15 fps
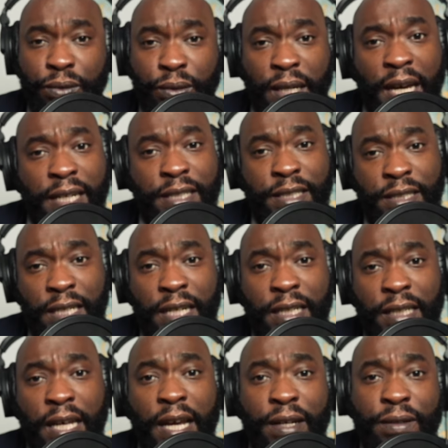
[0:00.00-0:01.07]
you got to
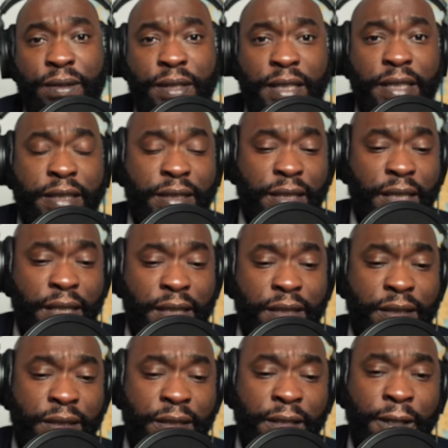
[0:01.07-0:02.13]
shine light on these
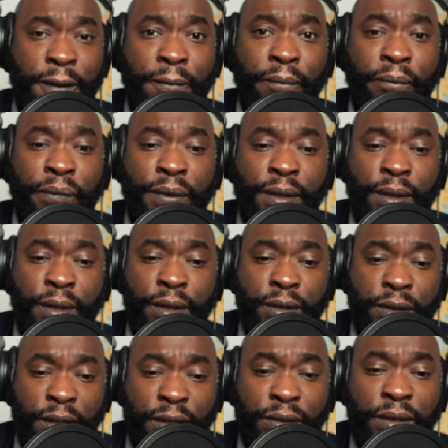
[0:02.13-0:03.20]
things
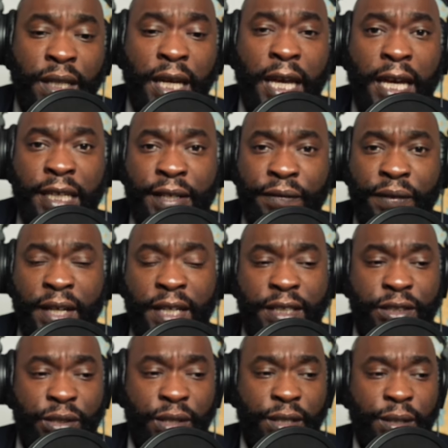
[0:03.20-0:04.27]
so that you can elevate
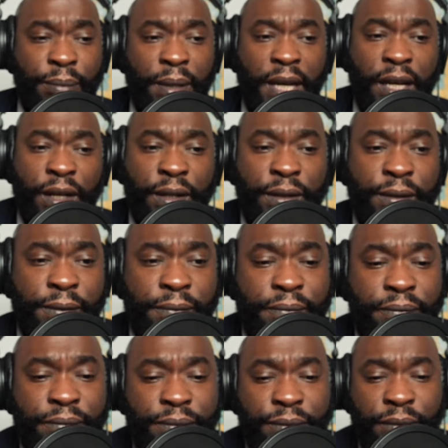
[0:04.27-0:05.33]
and turn your back on them.
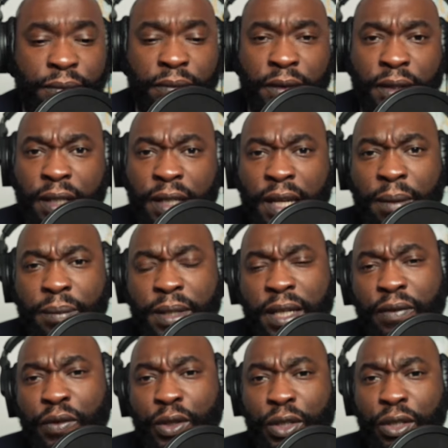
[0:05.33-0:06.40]
I mean, I'm
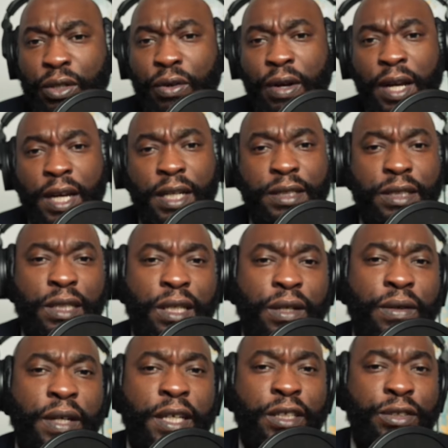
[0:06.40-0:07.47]
giving a crazy
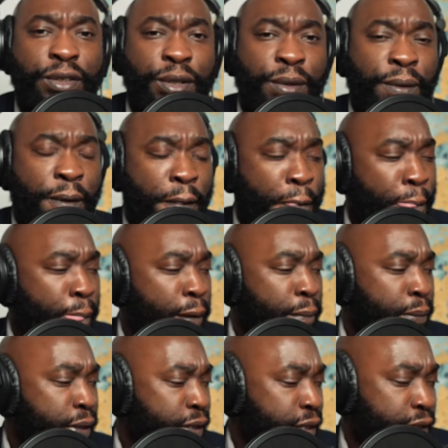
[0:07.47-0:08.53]
long intro,
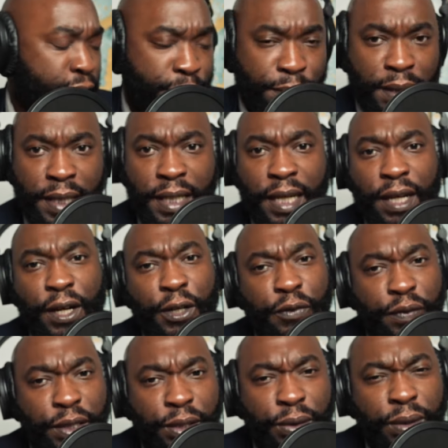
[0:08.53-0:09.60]
but this is Monday.
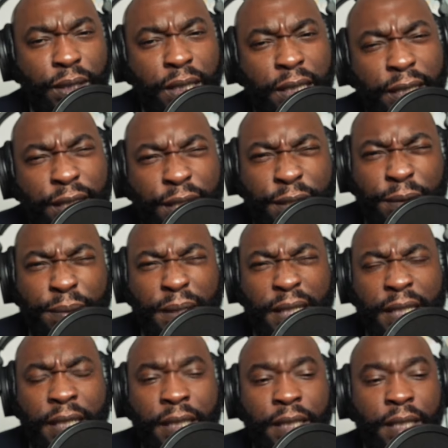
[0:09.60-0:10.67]
Hopefully, you'll click on
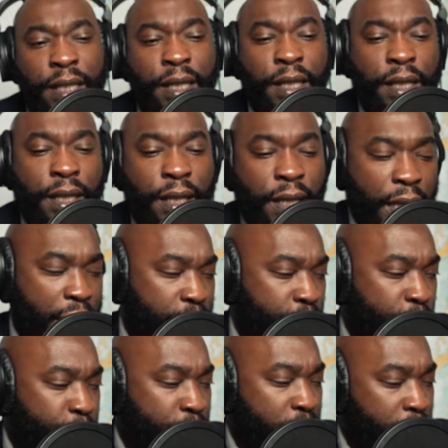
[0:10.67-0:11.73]
me and
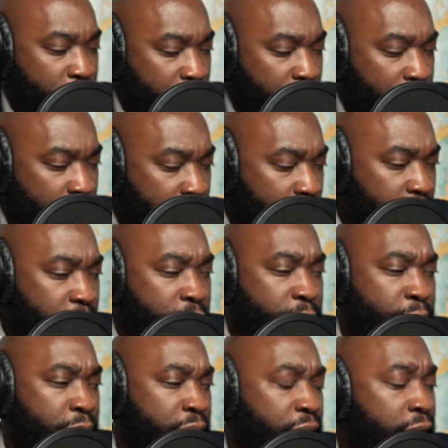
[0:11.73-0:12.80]
you'll put me in your
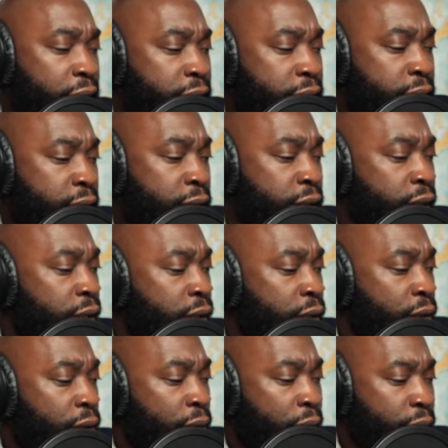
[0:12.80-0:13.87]
earbuds
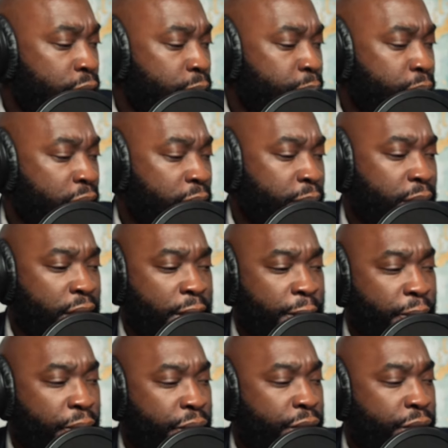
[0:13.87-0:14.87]
or you'll put me